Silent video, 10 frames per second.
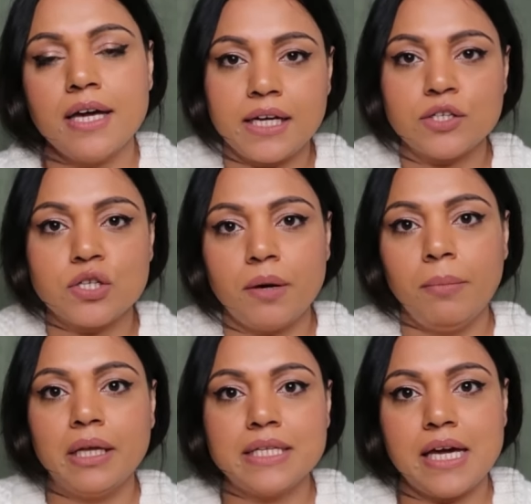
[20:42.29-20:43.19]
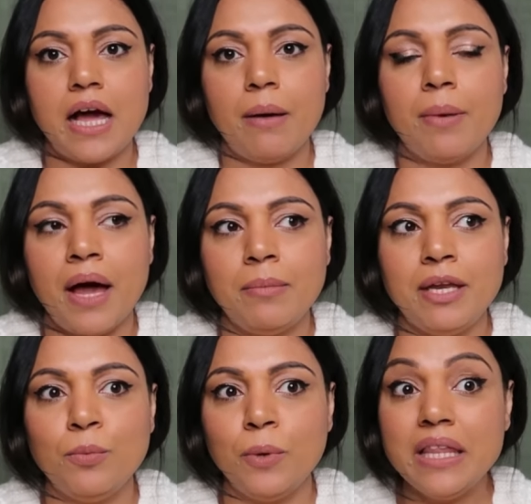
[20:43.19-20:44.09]
they're gonna start building up. I
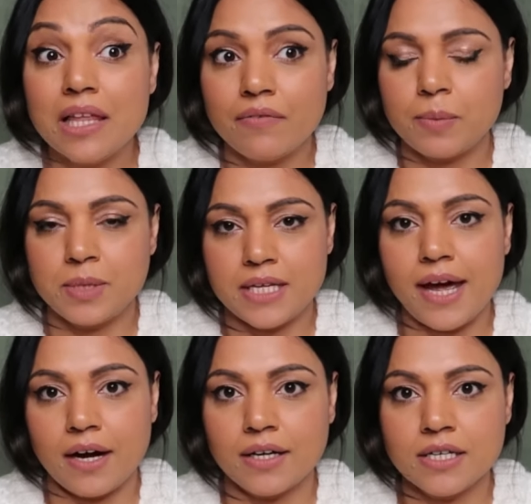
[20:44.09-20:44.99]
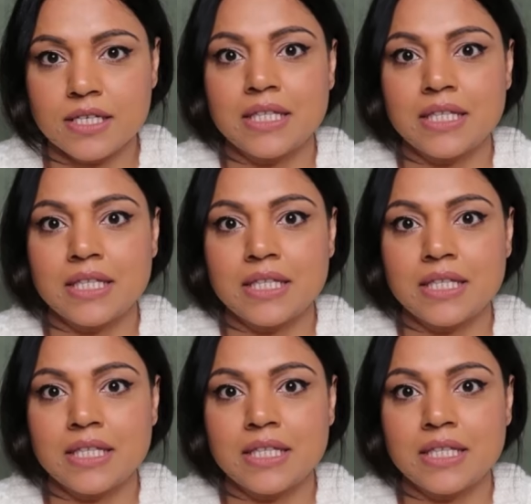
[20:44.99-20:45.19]
mean, we live upstairs.